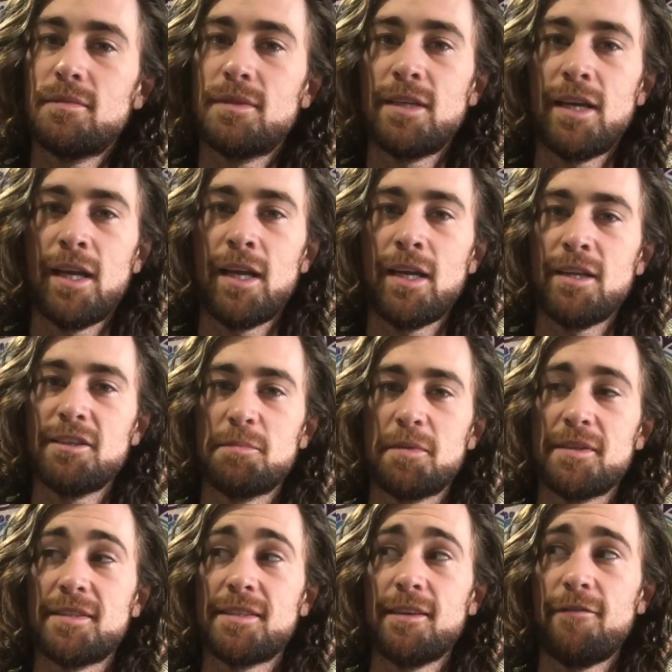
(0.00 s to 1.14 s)
to any
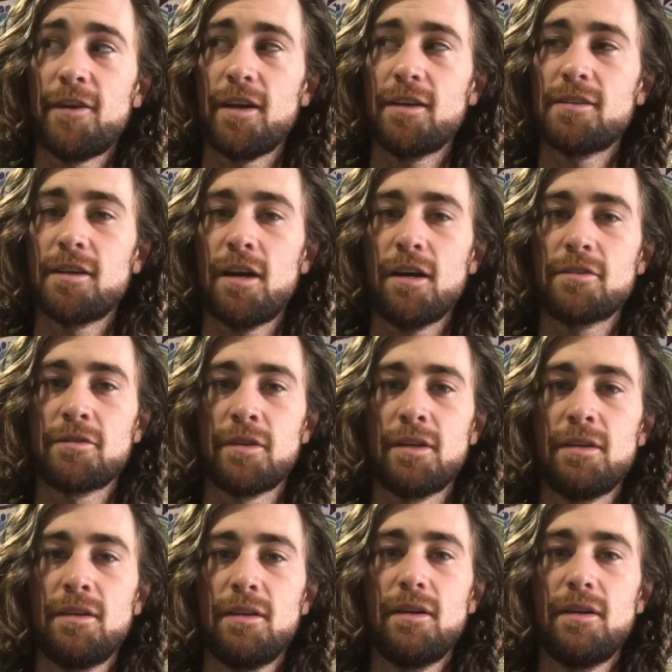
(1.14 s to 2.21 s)
specific doctrine,